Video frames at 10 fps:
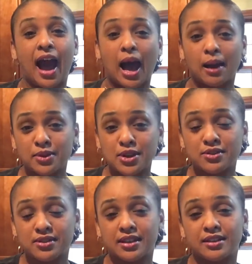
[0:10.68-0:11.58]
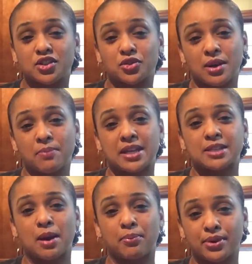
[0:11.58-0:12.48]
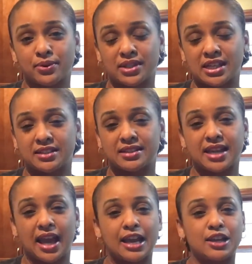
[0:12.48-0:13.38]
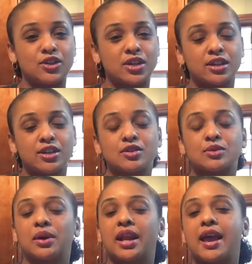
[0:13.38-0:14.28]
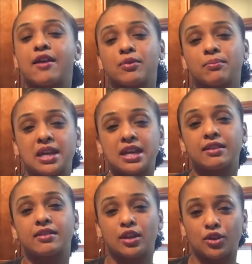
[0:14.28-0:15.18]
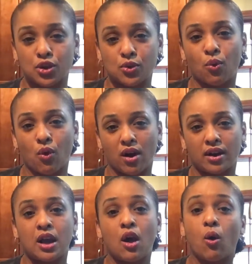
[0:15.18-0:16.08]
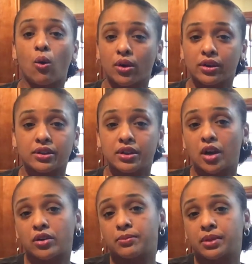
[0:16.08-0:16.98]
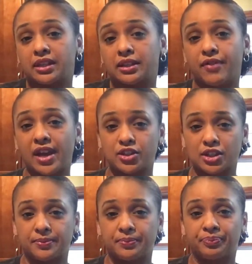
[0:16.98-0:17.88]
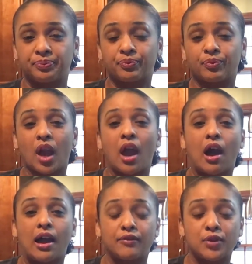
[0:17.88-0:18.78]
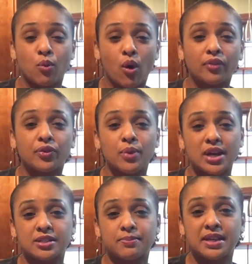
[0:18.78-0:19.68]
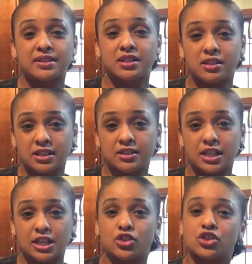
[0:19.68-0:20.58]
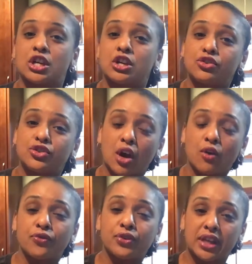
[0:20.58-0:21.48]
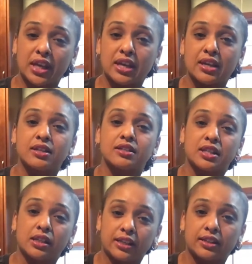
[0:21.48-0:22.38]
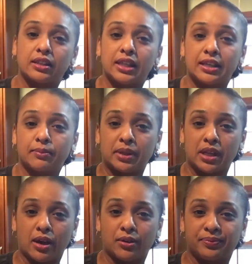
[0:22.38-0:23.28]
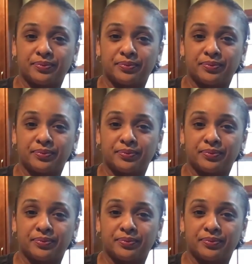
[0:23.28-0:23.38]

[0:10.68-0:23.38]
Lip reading: I'm using shrimp as my protein today. You can use whatever meat that you want, or you can go completely veggie. If you want the recipe to this dish, don't forget to click the link below.